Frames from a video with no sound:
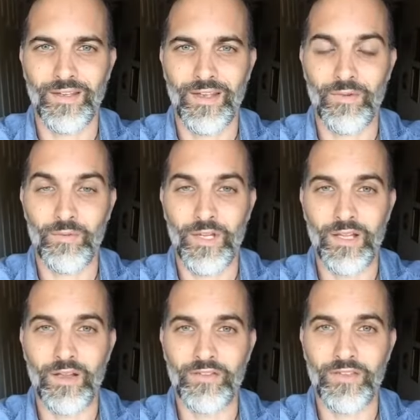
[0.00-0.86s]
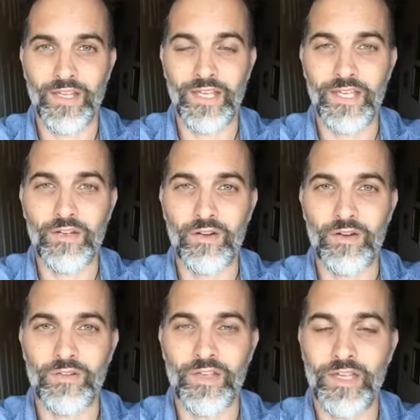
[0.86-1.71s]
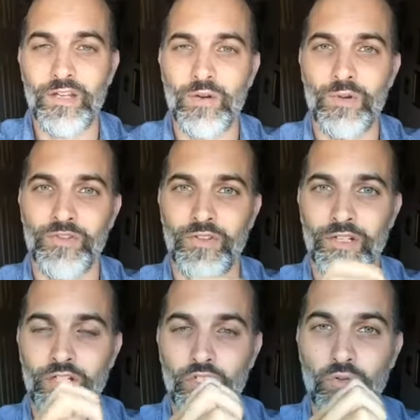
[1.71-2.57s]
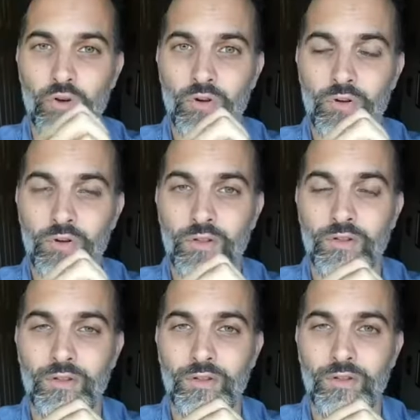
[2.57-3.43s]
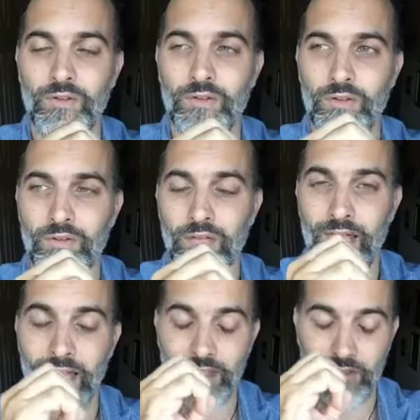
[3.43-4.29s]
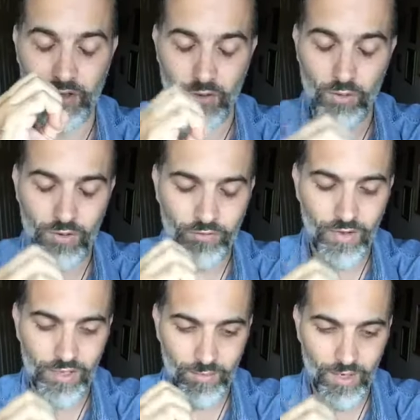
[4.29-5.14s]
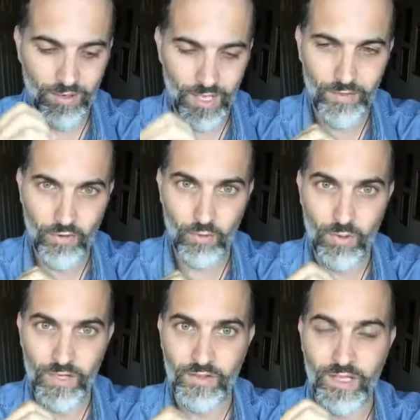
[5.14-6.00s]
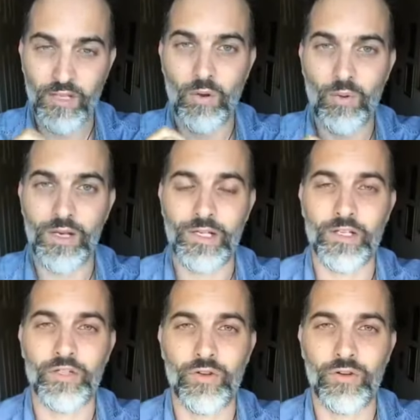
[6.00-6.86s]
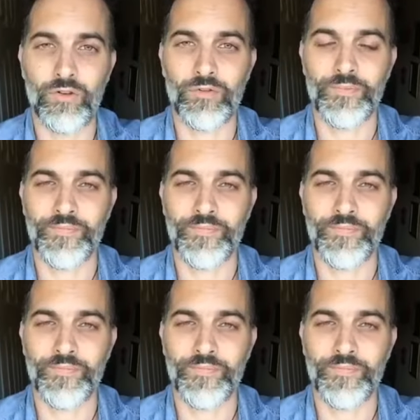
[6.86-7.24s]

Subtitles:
And when we get lost in the ego wants to control. At the core fundamental level, what does the ego want to control?